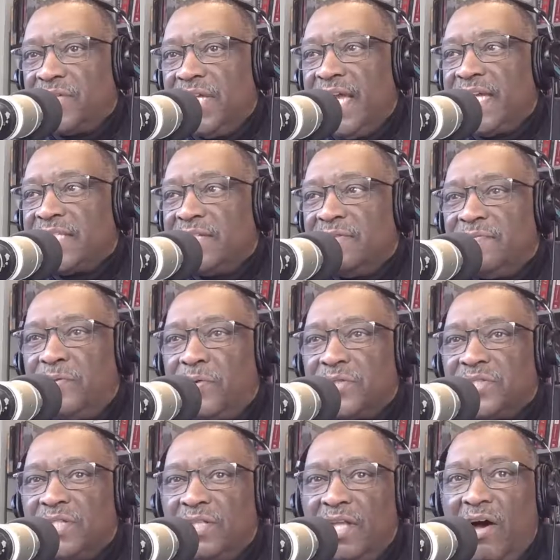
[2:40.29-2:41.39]
He has to enforce
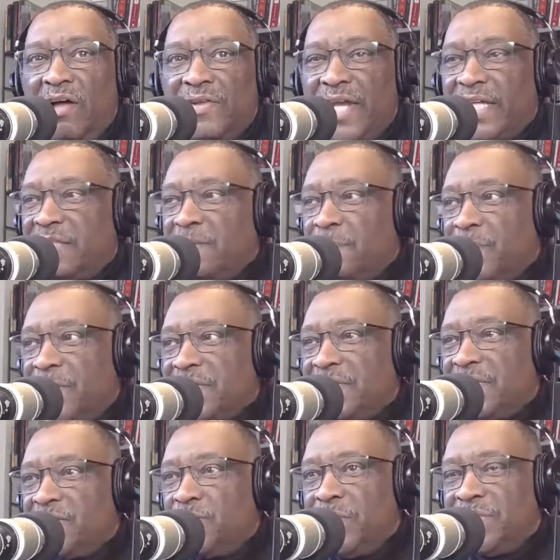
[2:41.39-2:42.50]
the law, not the
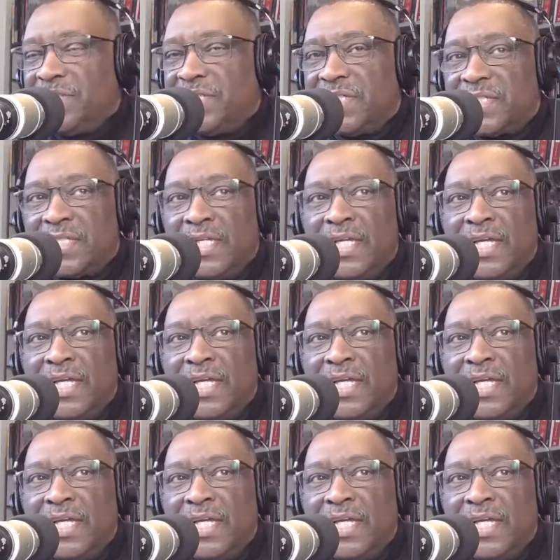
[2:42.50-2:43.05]
president's wishes.